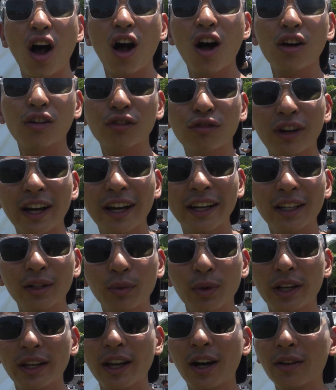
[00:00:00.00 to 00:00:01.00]

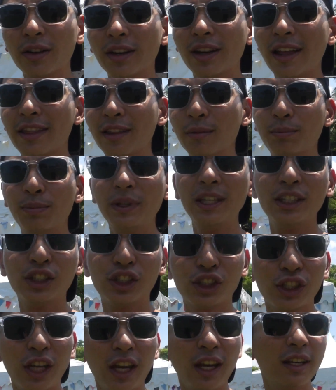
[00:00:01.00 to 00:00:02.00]
Alrighty, we're now here at the
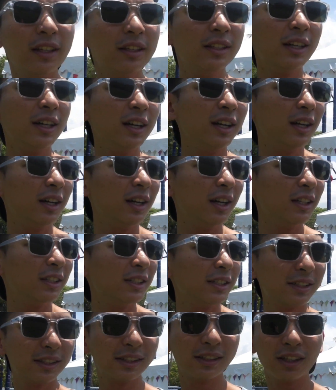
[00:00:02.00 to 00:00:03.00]
beach, and uh, I
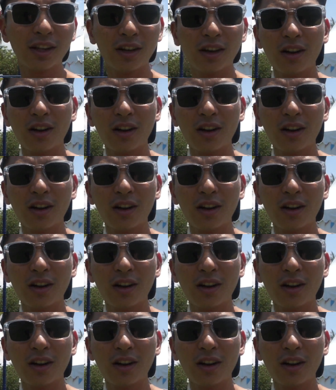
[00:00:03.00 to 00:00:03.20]
just